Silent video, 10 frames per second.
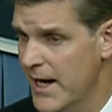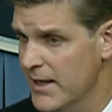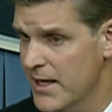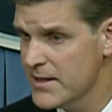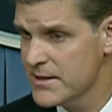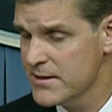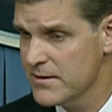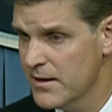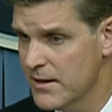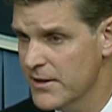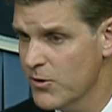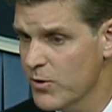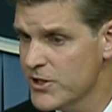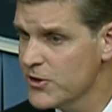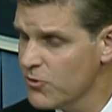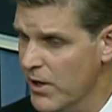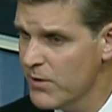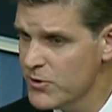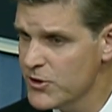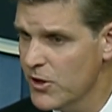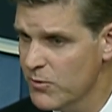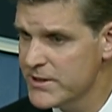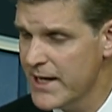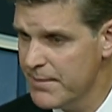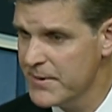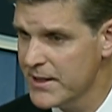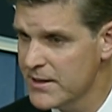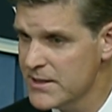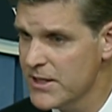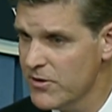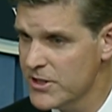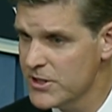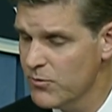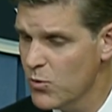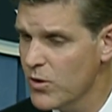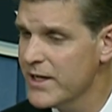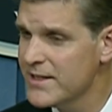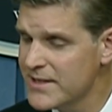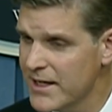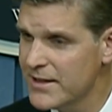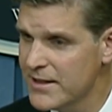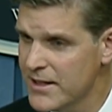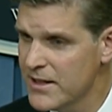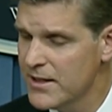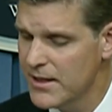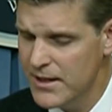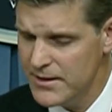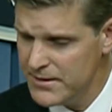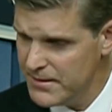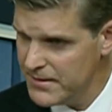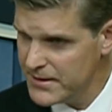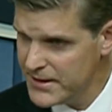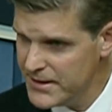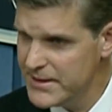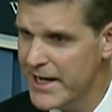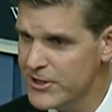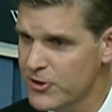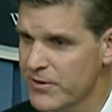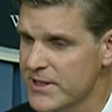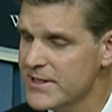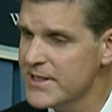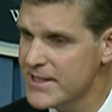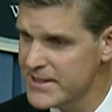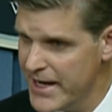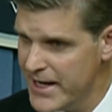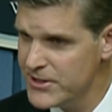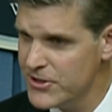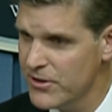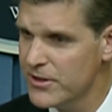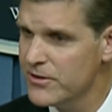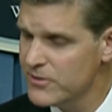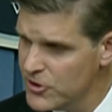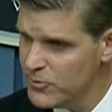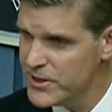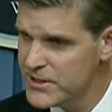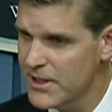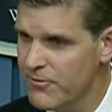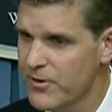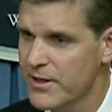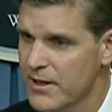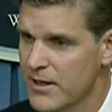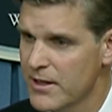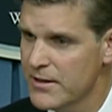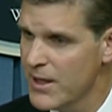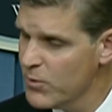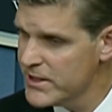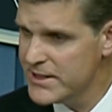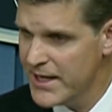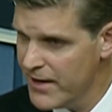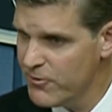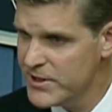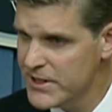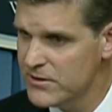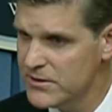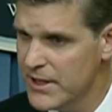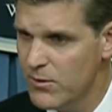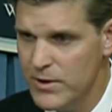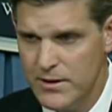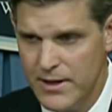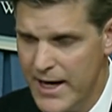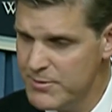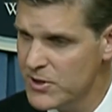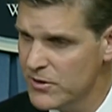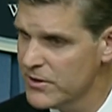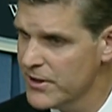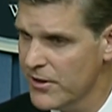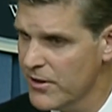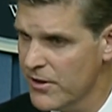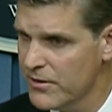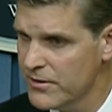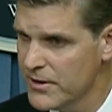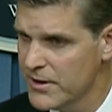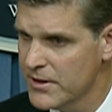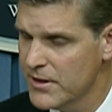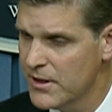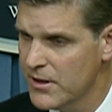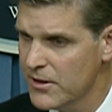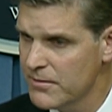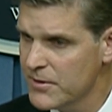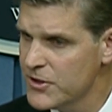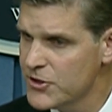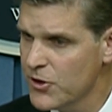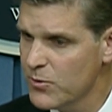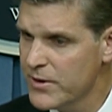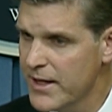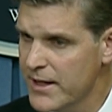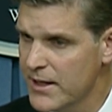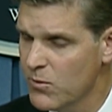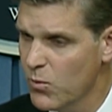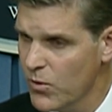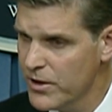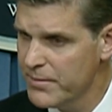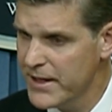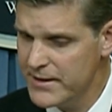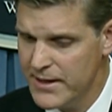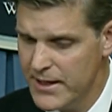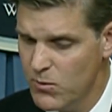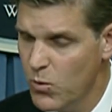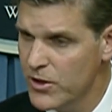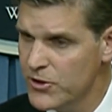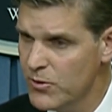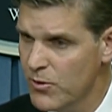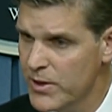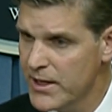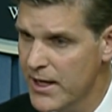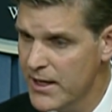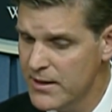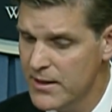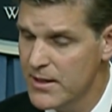allies uh, in the region try and resolve what's happening in the Syrian civil war. It is a, a, a catastrophe. It's a disaster, a human suffering that we see every single day. We absolutely are, are, are concerned with that and worried about that and want to do what we can.